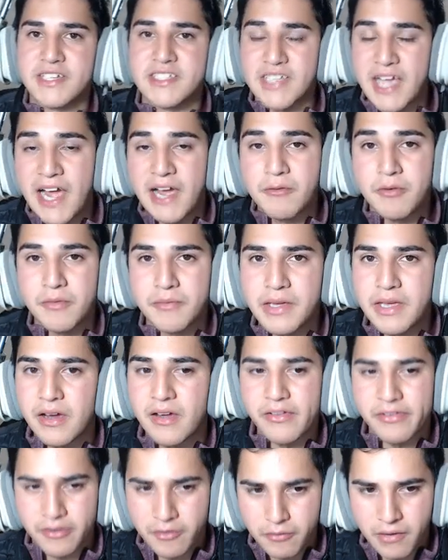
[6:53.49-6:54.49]
I will be
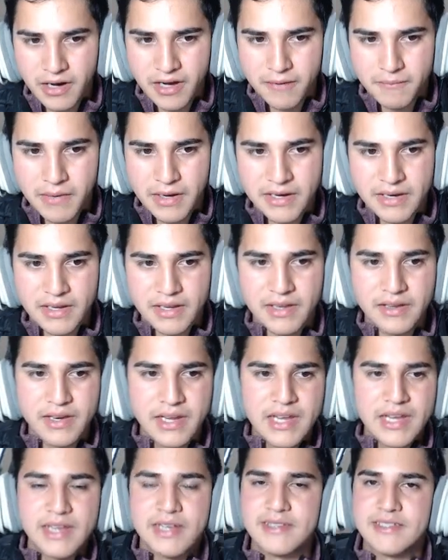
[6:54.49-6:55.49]
also recommending it
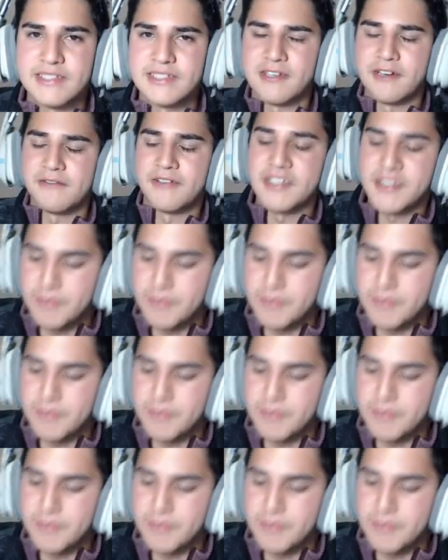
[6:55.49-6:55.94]
in the surveys.